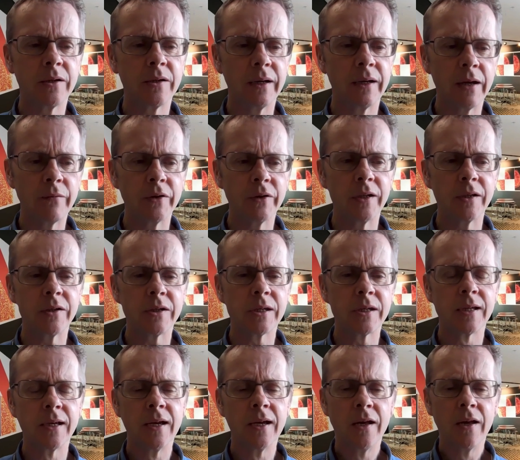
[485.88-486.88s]
on
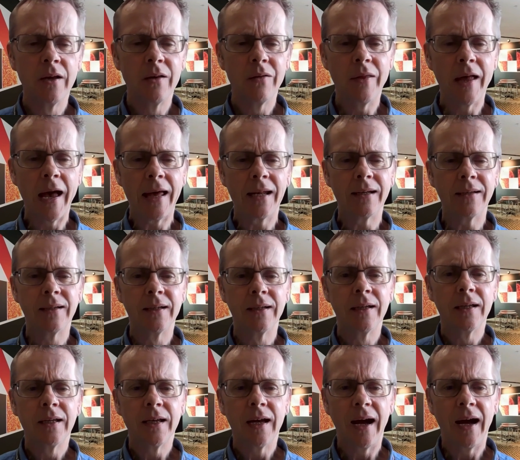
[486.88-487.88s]
evidence, that
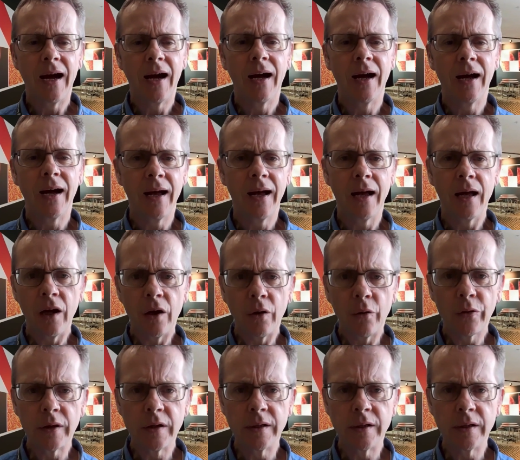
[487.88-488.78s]
a healthy